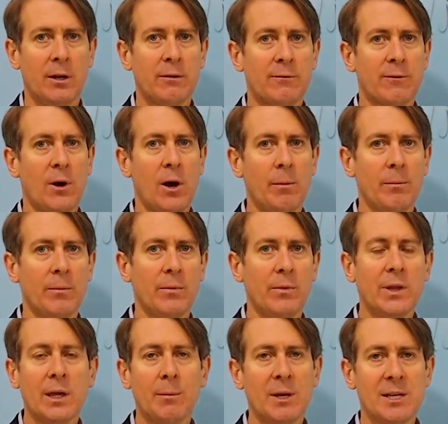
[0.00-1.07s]
from
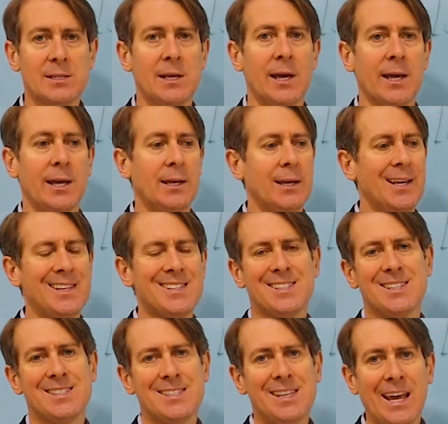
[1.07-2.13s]
the MSA. It's
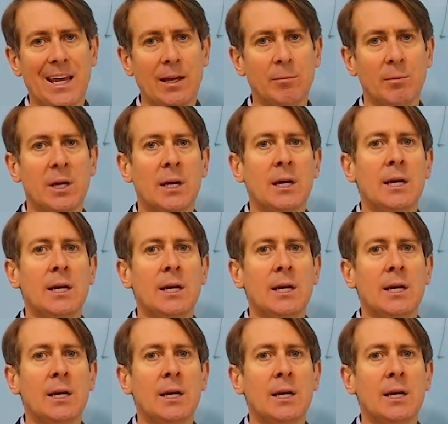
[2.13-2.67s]
the same.